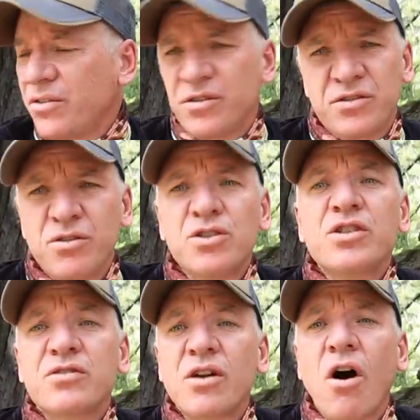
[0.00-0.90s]
the
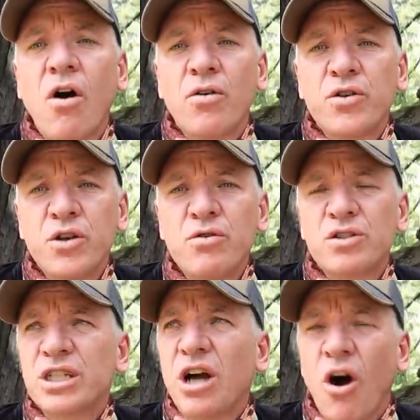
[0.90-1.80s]
searches
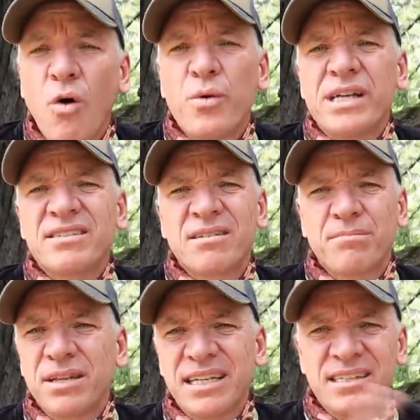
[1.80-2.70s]
usually always
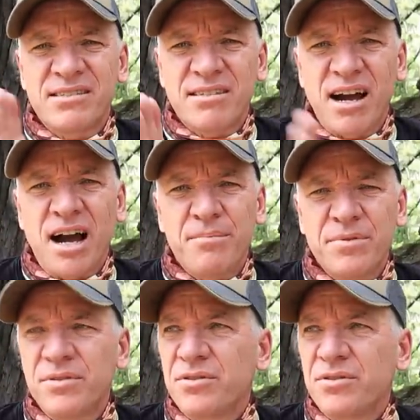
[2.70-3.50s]
completely stop.